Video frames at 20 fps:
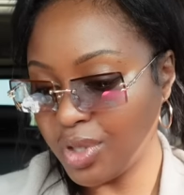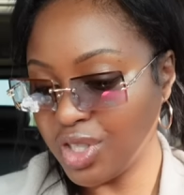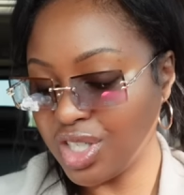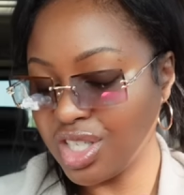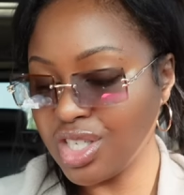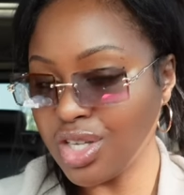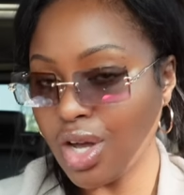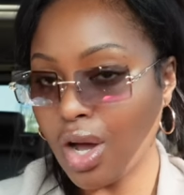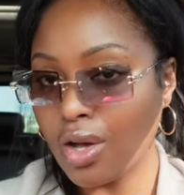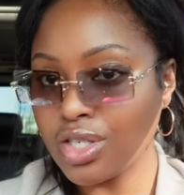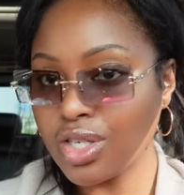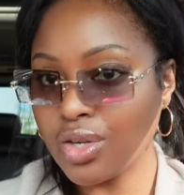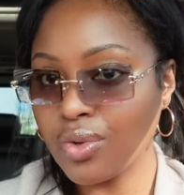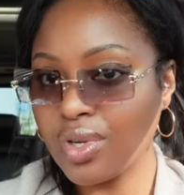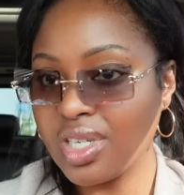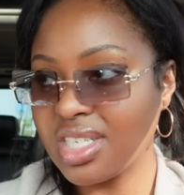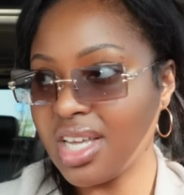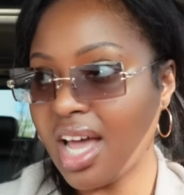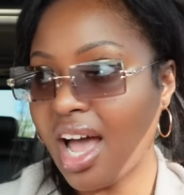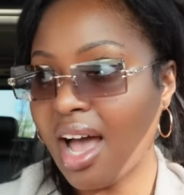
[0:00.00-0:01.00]
But she's also
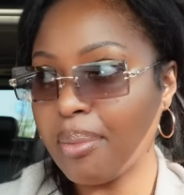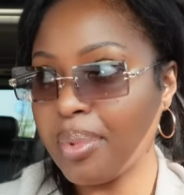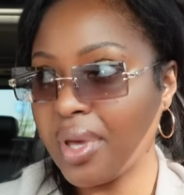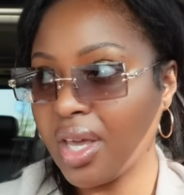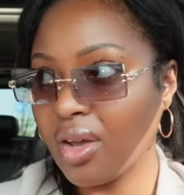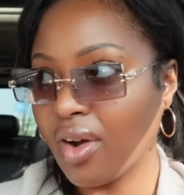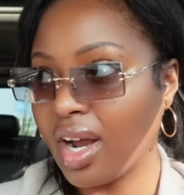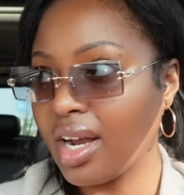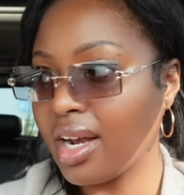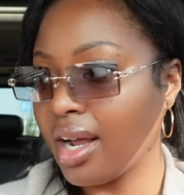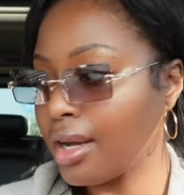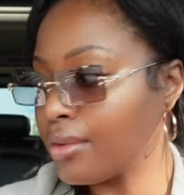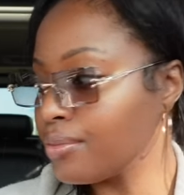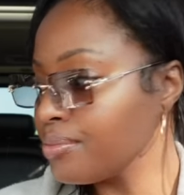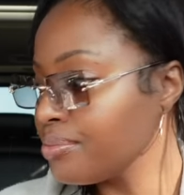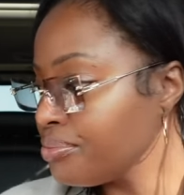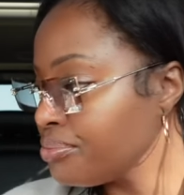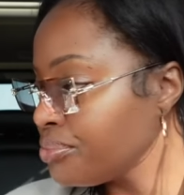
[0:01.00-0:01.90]
into hot pink right now.